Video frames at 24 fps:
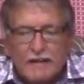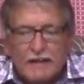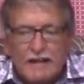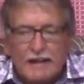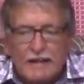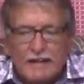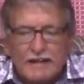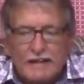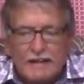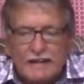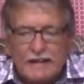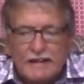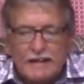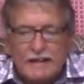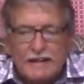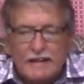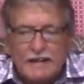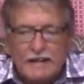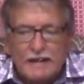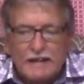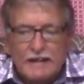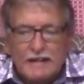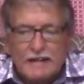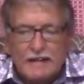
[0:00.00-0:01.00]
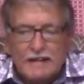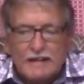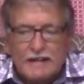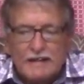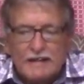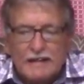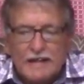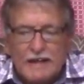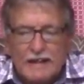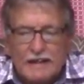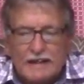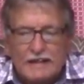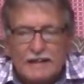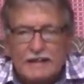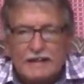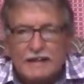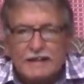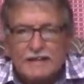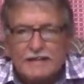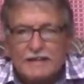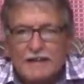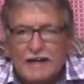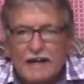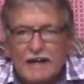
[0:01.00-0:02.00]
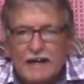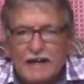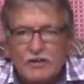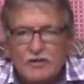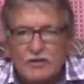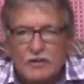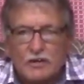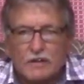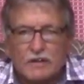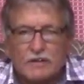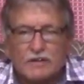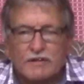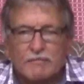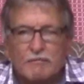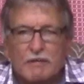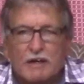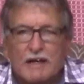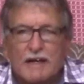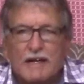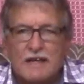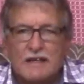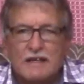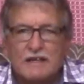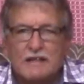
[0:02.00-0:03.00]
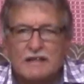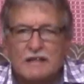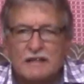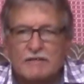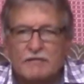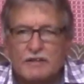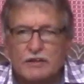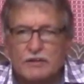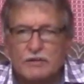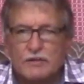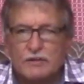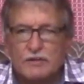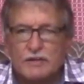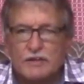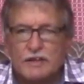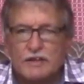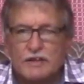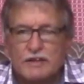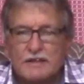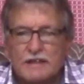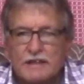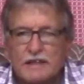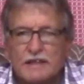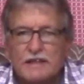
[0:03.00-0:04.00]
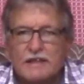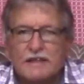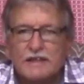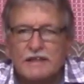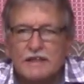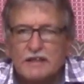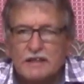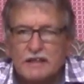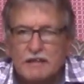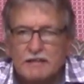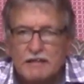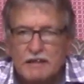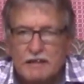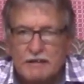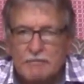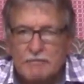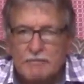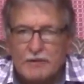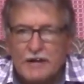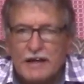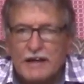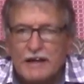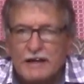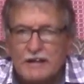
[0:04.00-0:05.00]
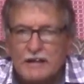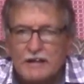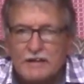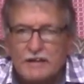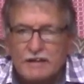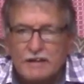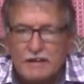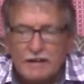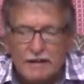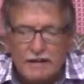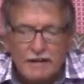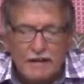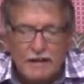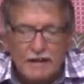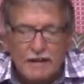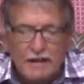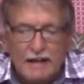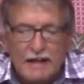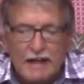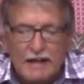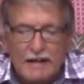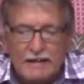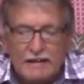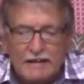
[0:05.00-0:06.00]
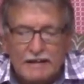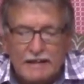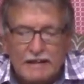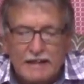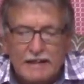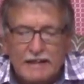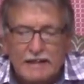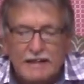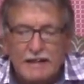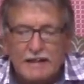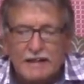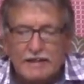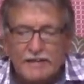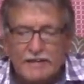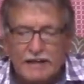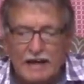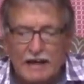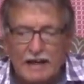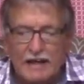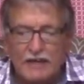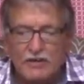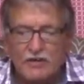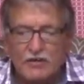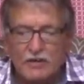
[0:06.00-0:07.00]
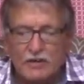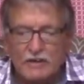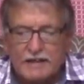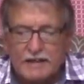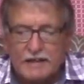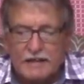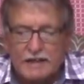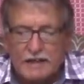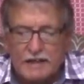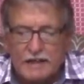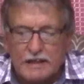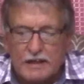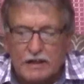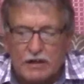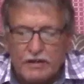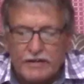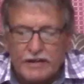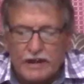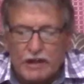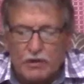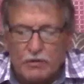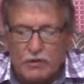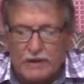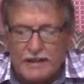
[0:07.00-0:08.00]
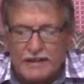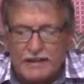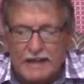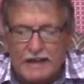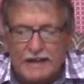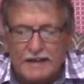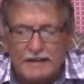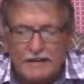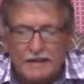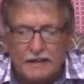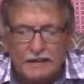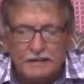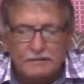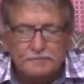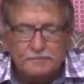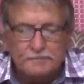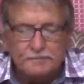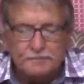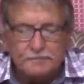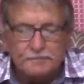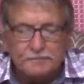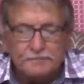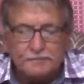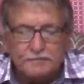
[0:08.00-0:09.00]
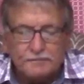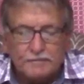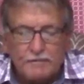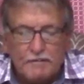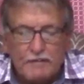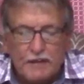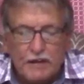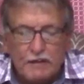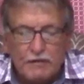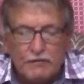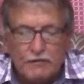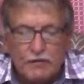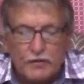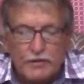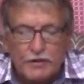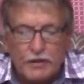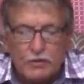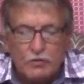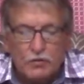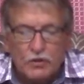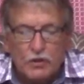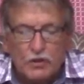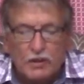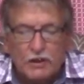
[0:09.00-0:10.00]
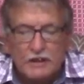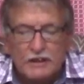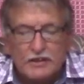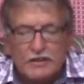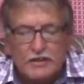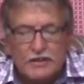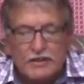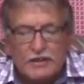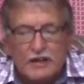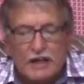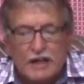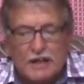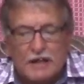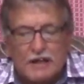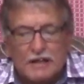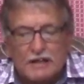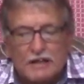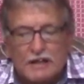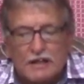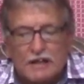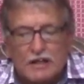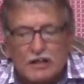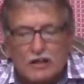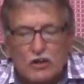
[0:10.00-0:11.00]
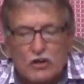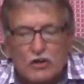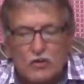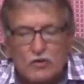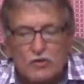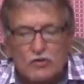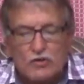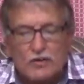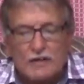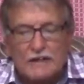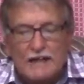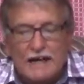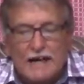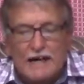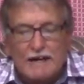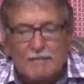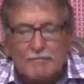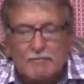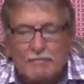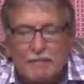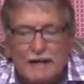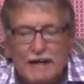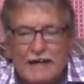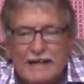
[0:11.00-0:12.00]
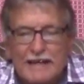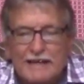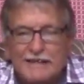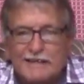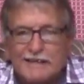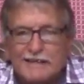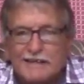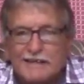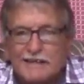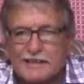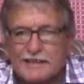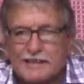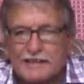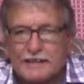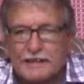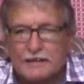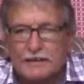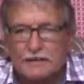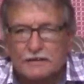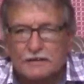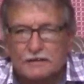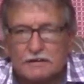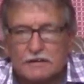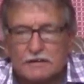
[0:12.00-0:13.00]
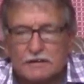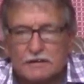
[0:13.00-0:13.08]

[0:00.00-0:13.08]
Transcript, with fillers: And he said, he's the angel, my hands, if I do this, it is in brackets. And he, the angel said, go thy way, Daniel, for the words are closed up and sealed.